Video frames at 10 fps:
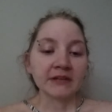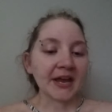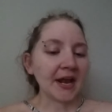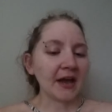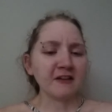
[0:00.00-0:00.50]

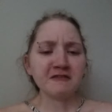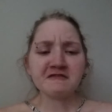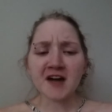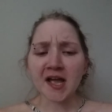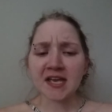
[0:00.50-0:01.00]
And I
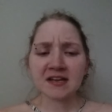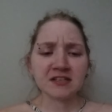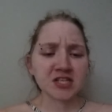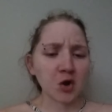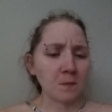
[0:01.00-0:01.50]

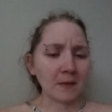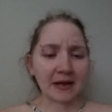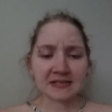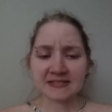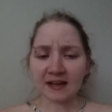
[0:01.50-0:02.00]
fucking doubt
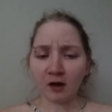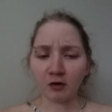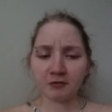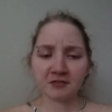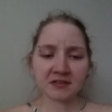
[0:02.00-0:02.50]

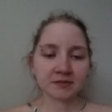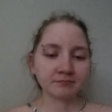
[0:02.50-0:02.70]
myself.